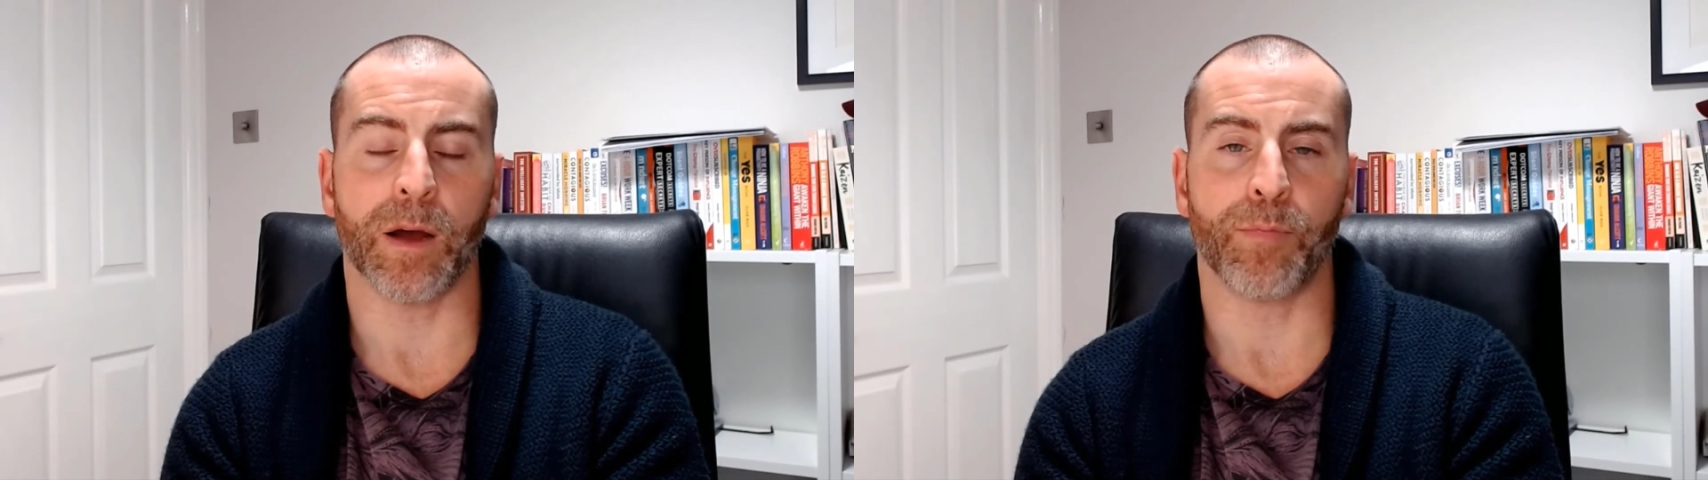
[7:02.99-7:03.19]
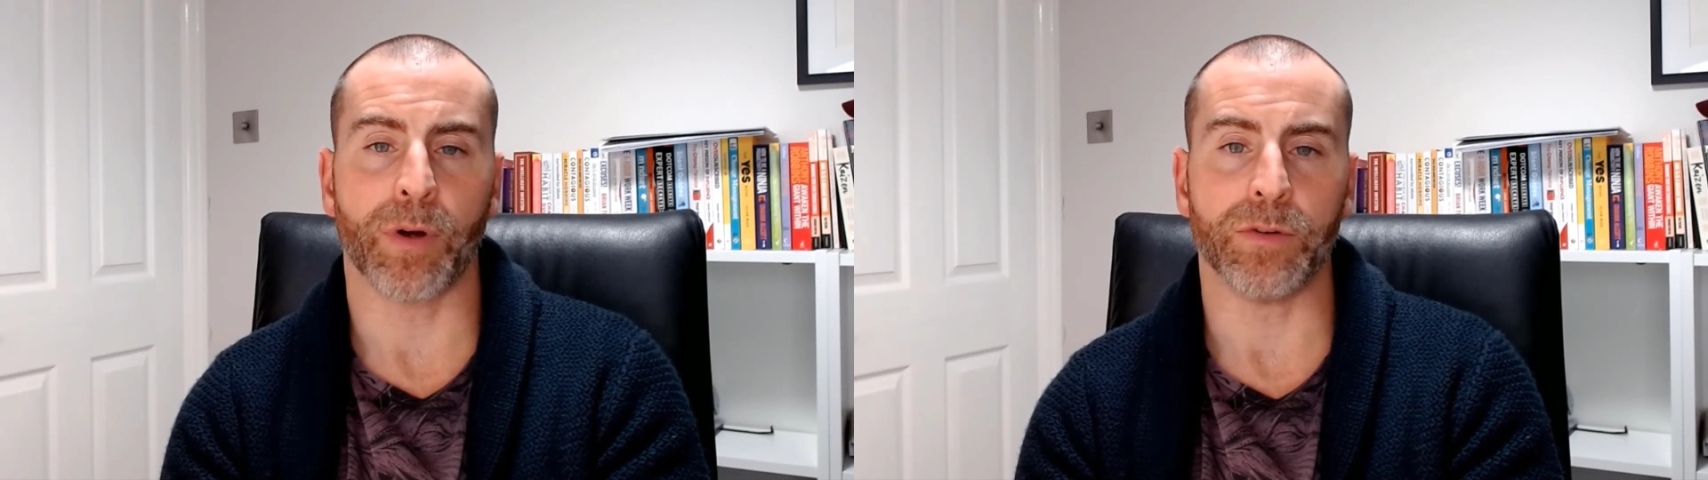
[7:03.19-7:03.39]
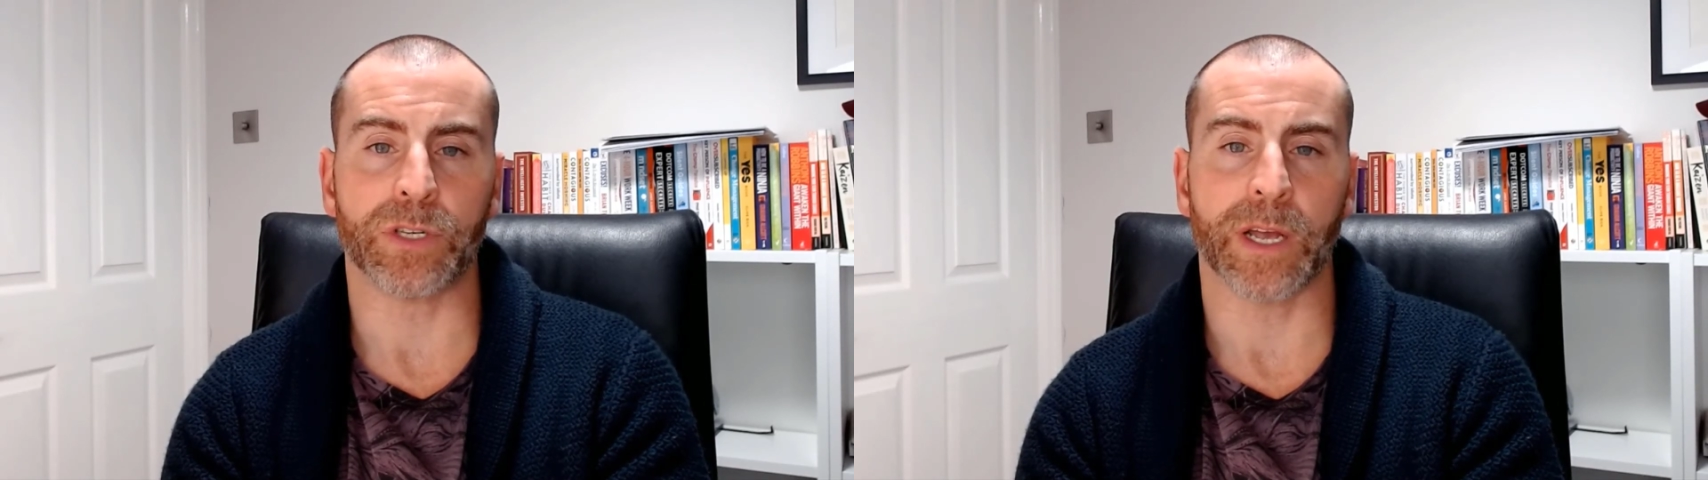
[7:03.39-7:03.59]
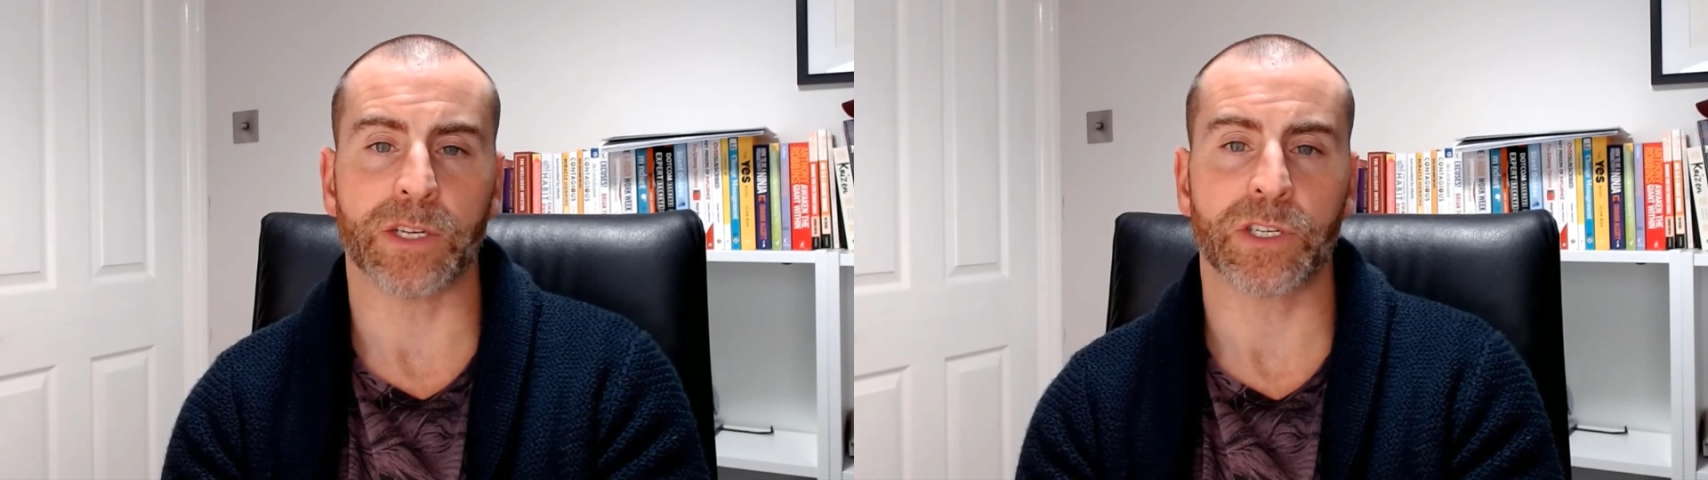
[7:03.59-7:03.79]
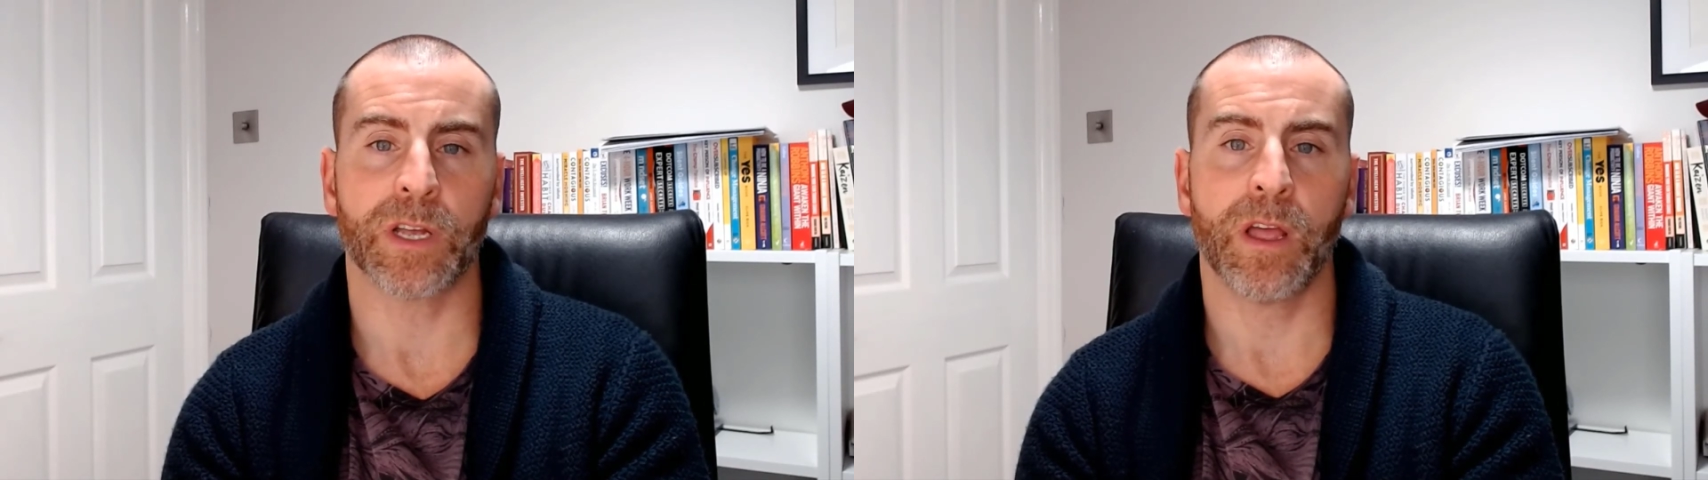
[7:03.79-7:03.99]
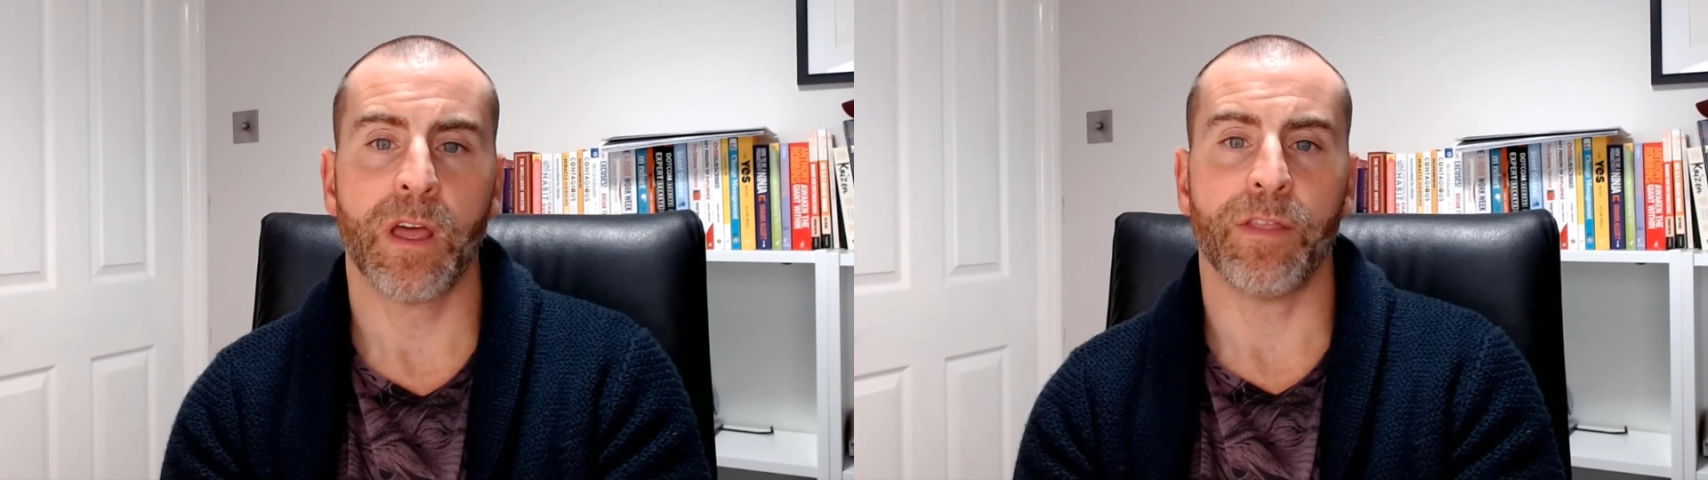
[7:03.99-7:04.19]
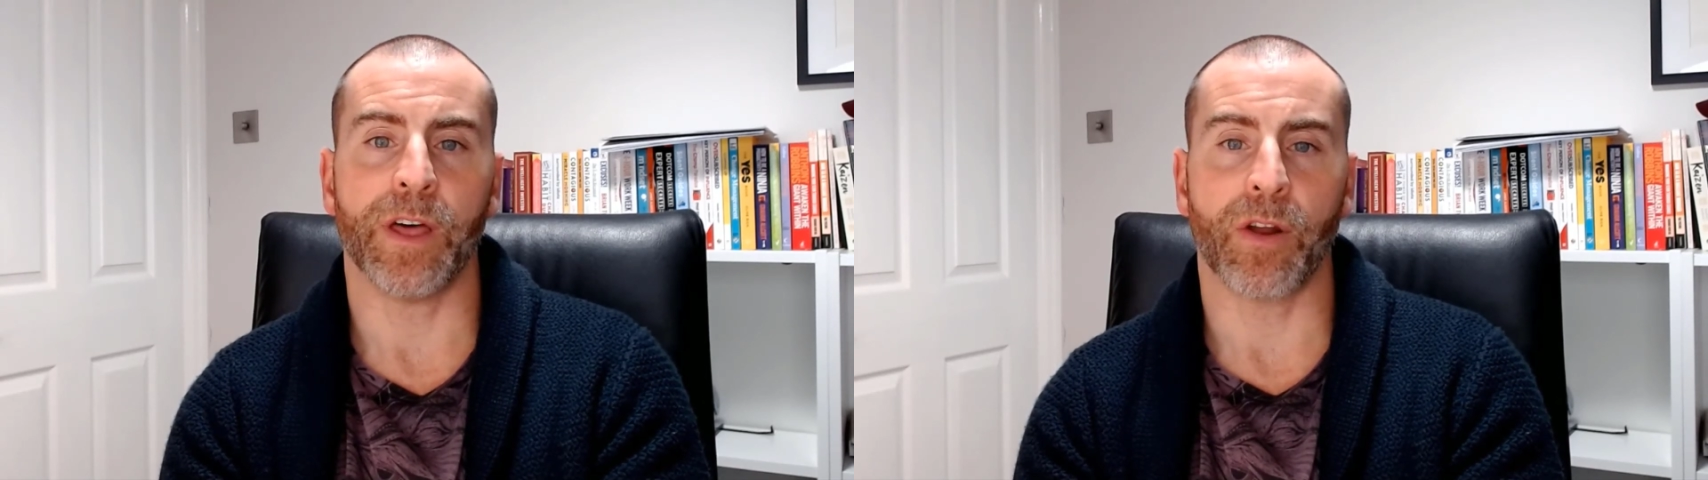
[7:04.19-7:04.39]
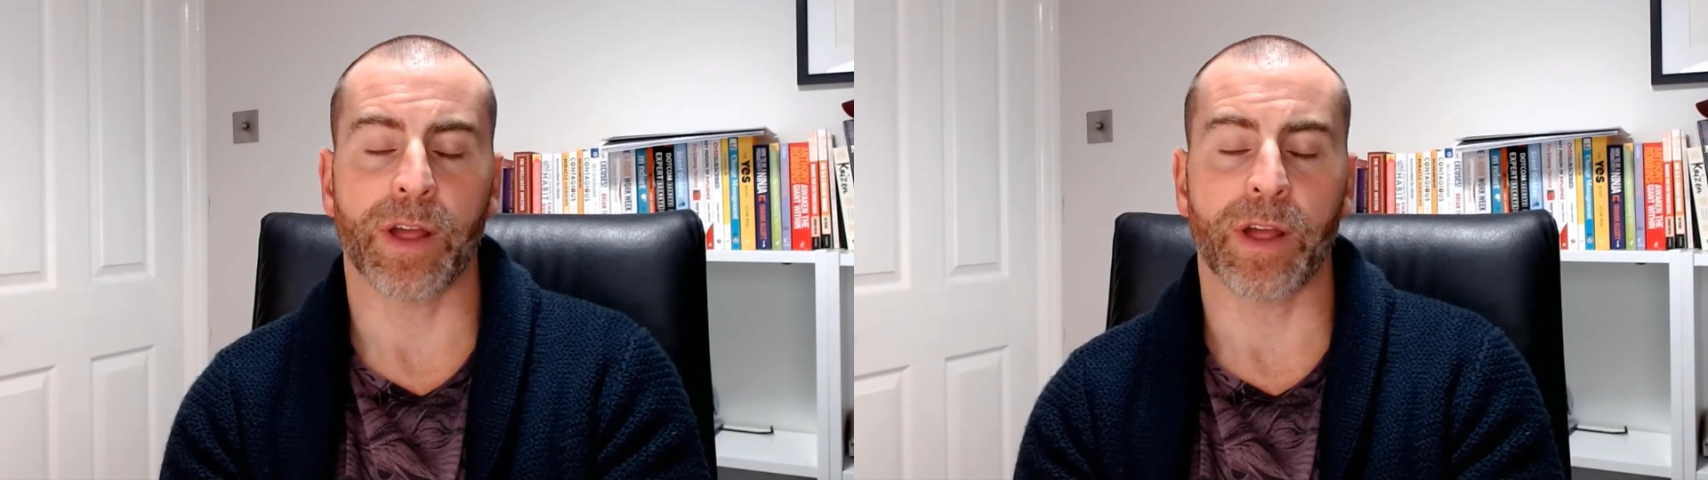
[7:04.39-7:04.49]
process that